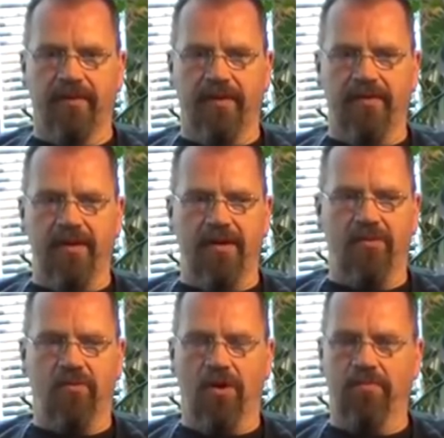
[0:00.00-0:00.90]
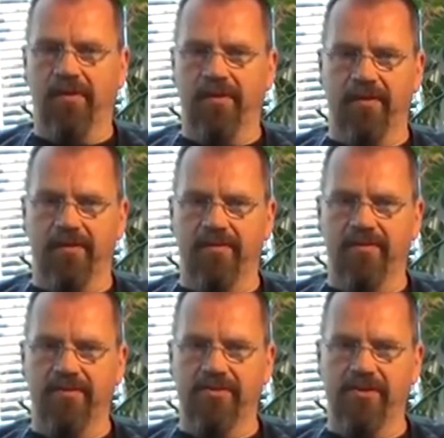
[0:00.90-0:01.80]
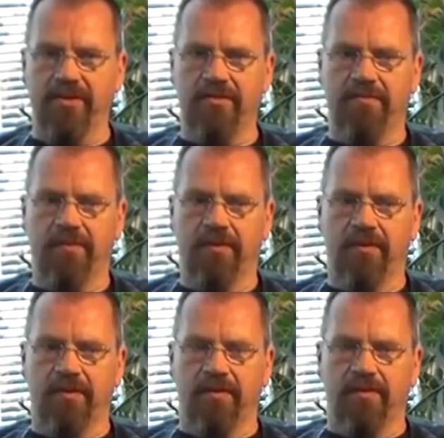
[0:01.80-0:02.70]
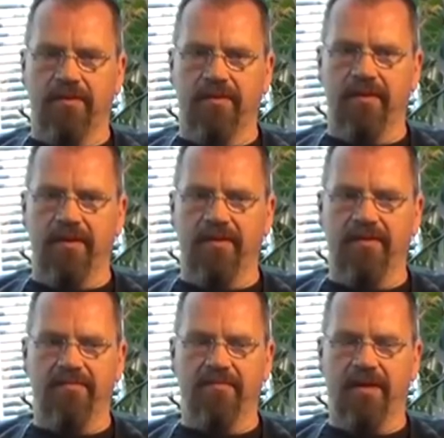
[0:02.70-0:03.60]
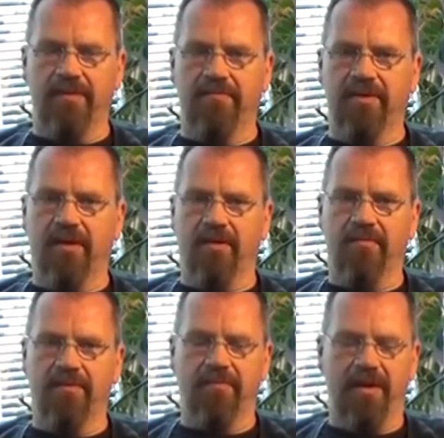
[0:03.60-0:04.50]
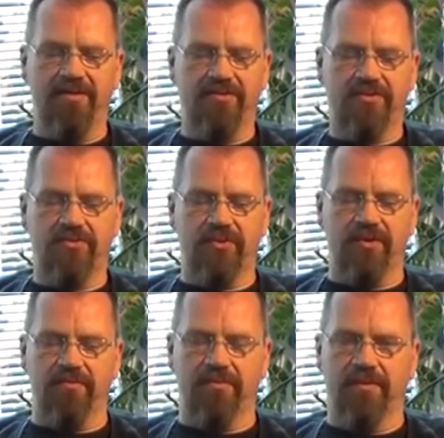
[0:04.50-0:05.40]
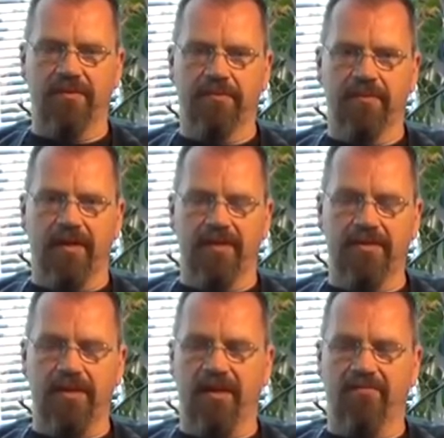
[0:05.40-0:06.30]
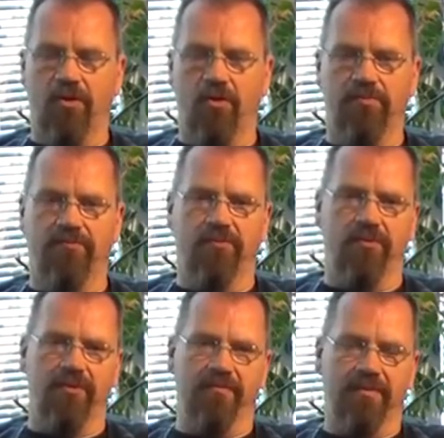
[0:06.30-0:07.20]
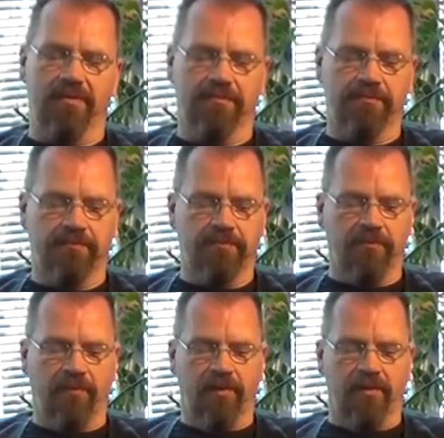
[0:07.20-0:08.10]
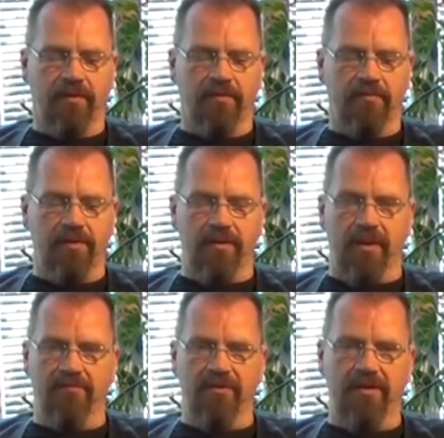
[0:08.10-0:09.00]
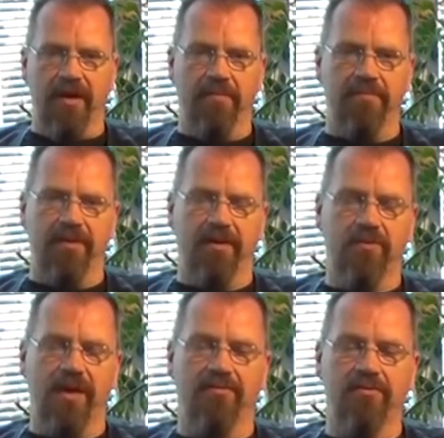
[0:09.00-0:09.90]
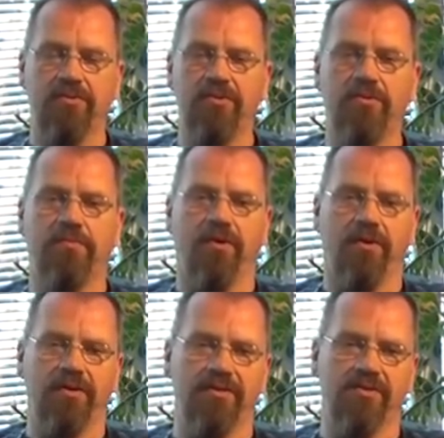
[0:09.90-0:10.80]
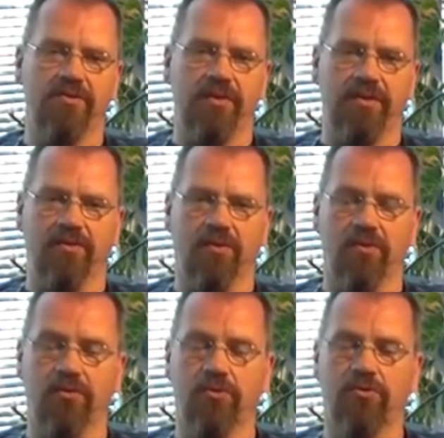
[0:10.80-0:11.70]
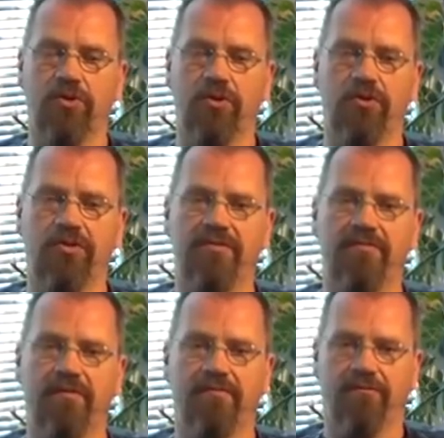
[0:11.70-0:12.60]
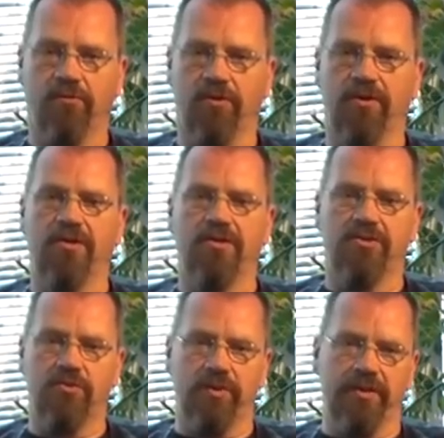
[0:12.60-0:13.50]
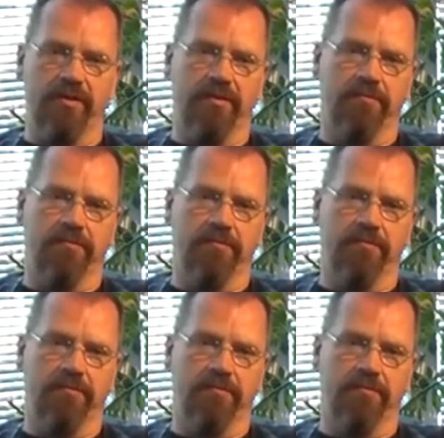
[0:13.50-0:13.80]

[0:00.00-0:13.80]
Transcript: And they are wobbling, you see. They might become mainstream. I still have hope for them. But I'm very happy that we have a new party in Sweden called Alternative for Sweden,